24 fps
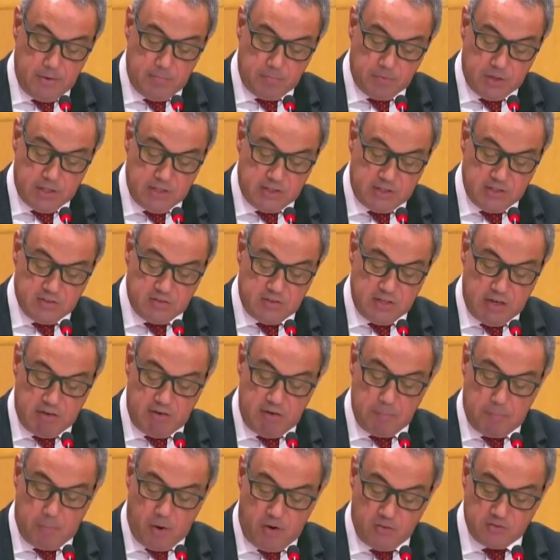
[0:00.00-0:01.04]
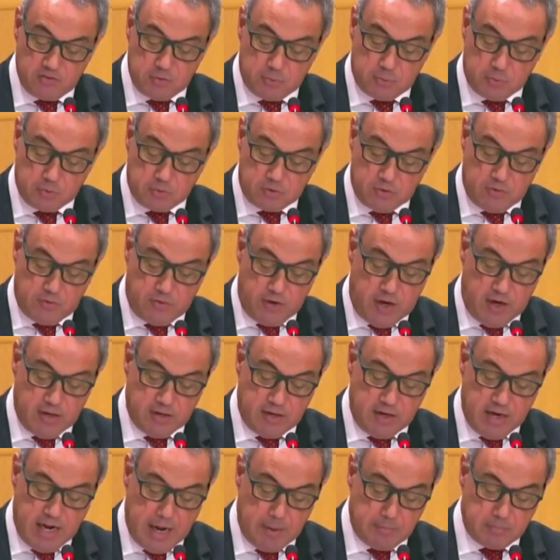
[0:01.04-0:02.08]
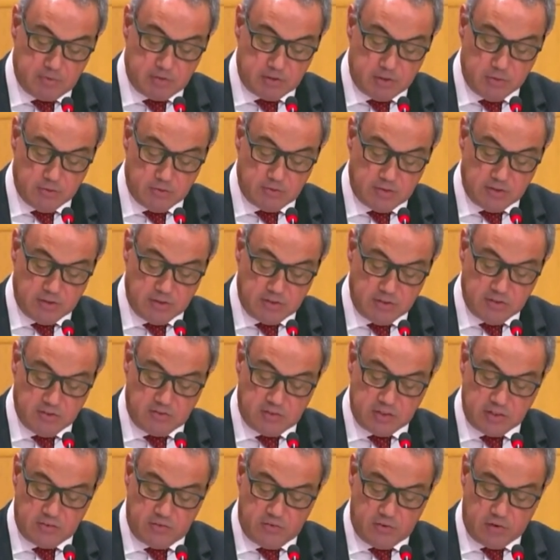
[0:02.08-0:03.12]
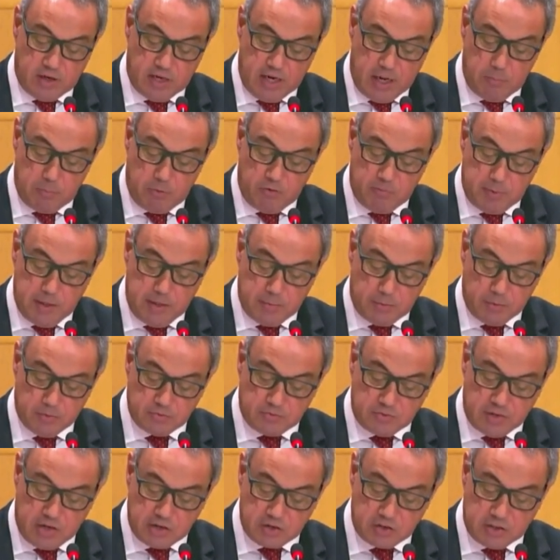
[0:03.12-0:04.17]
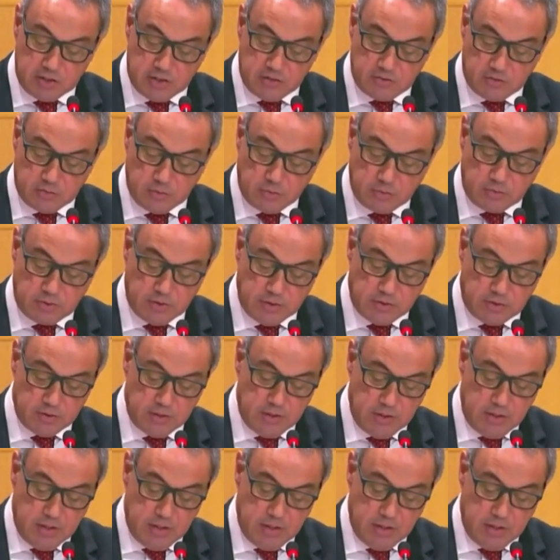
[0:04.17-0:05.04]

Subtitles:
It is near impossible to find an absolute statistic for the number of people sexually assaulted,